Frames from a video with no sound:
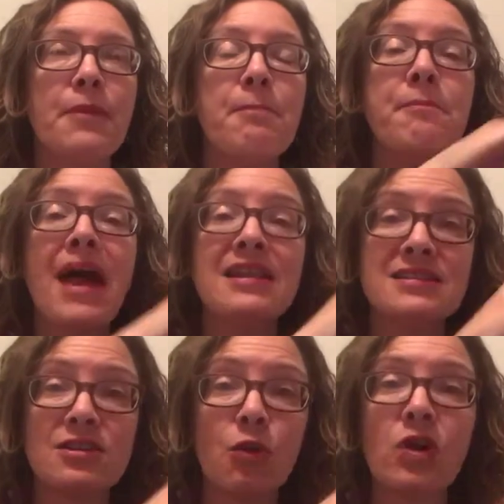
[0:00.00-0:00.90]

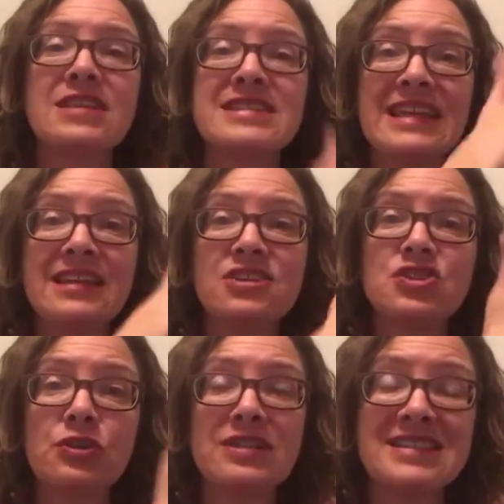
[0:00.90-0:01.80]
met or exceeded
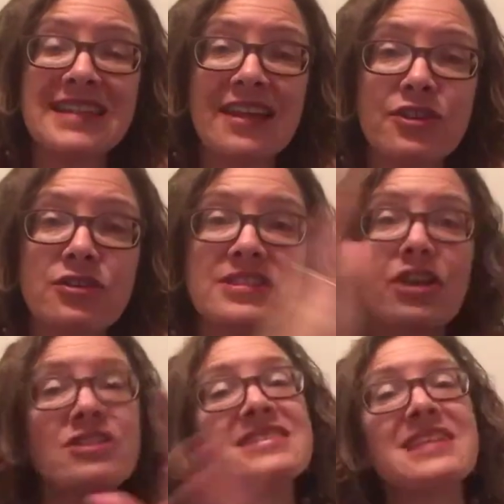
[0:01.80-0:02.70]
certain standards that
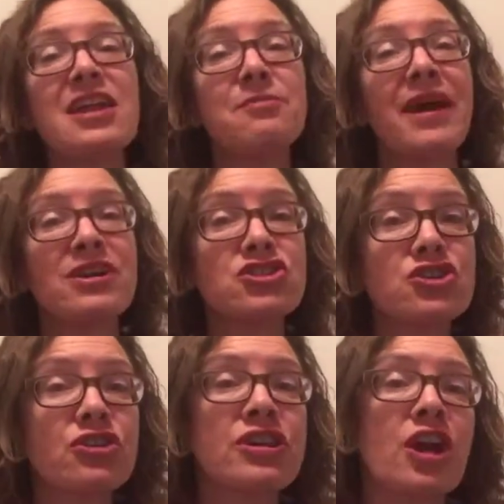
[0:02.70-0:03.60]
are set by a
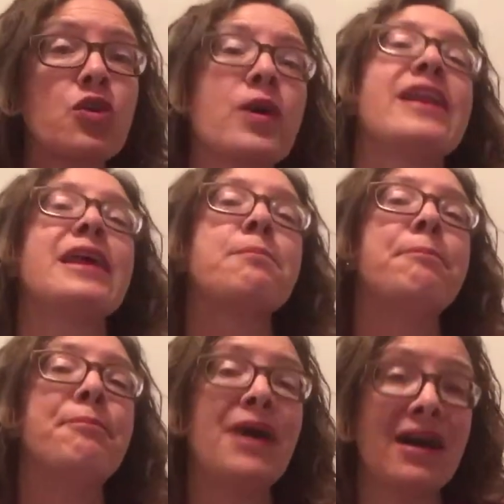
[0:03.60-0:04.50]
certain accrediting
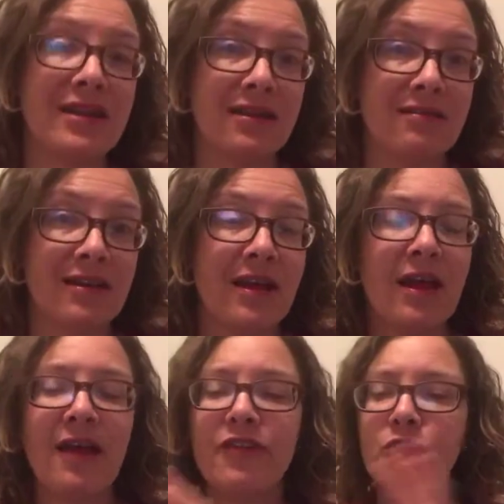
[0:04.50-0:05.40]
body.
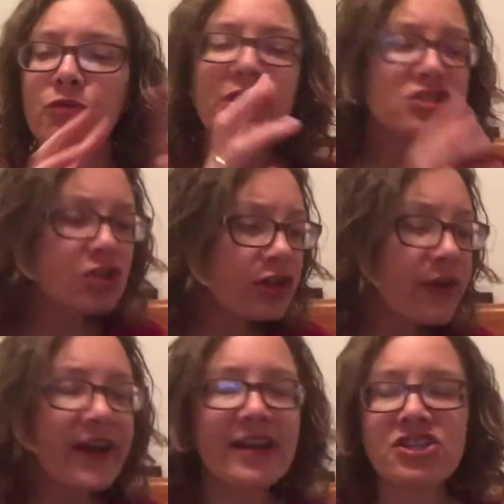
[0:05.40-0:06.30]
And there are regional
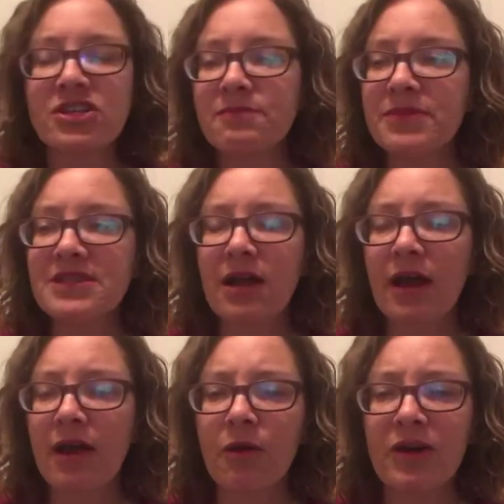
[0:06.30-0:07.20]
accreditation
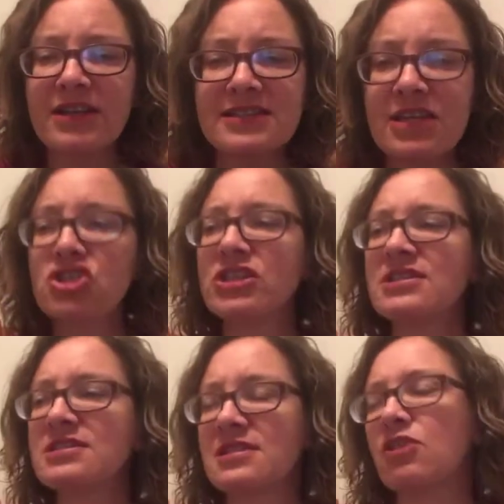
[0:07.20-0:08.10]

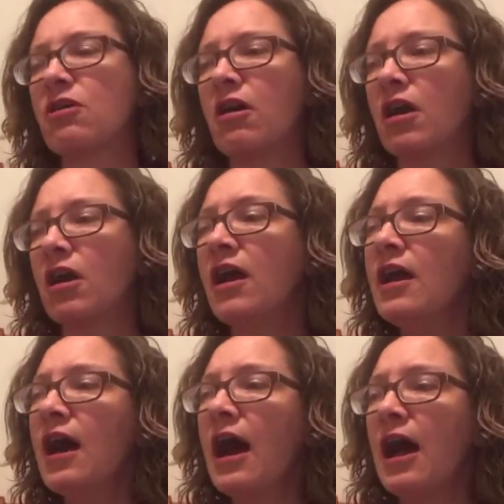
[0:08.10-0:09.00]
organizations, there are
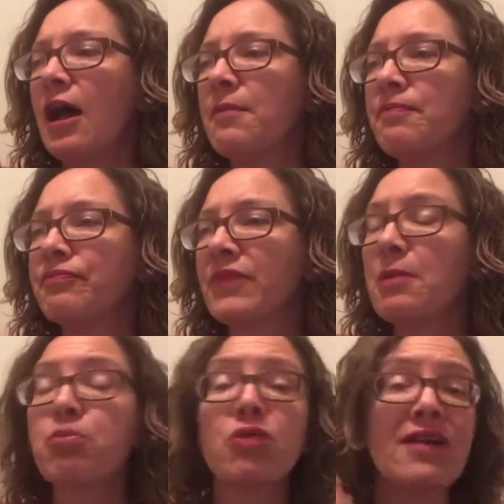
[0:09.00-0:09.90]

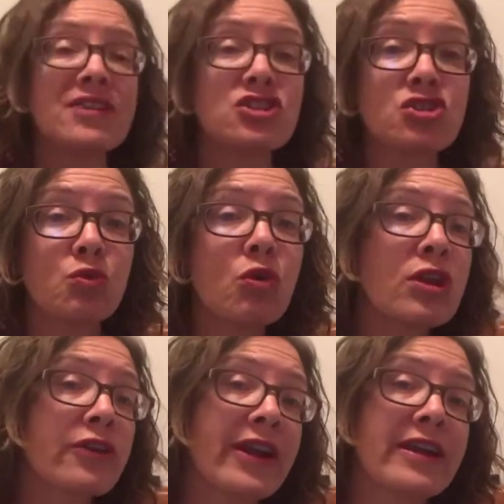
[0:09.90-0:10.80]
private school
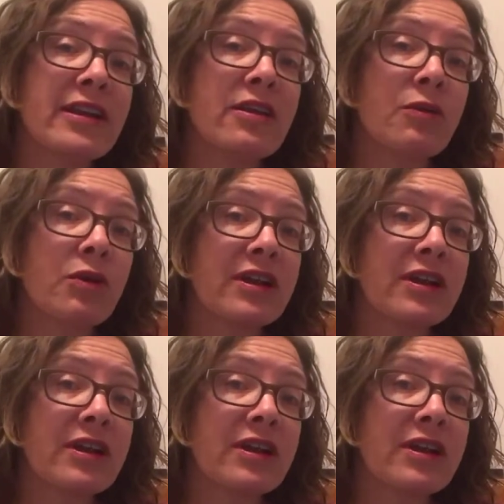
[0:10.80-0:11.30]
accrediting